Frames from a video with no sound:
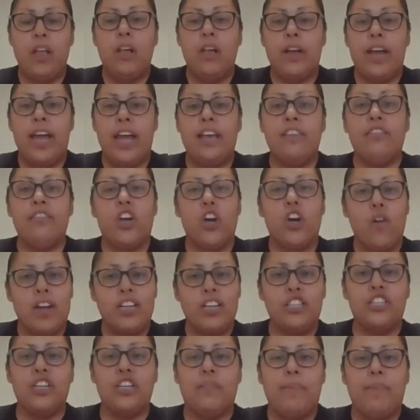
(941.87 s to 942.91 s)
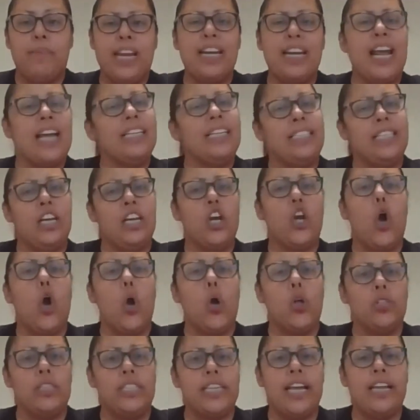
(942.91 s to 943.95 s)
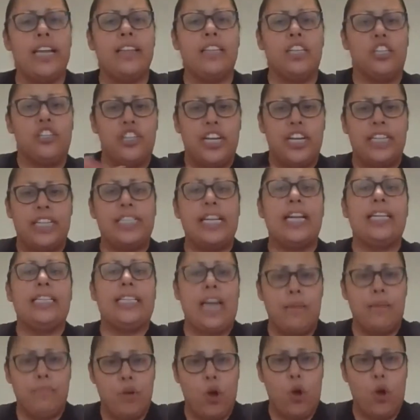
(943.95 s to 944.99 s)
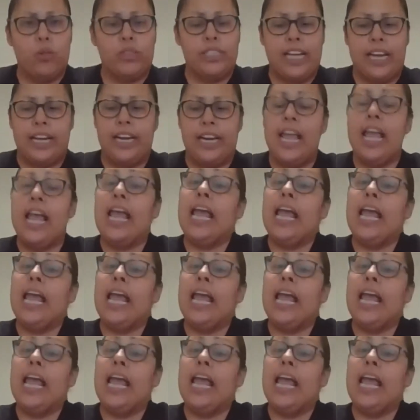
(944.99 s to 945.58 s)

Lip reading: Okay, the crust should be nice and golden, the cheese on top golden.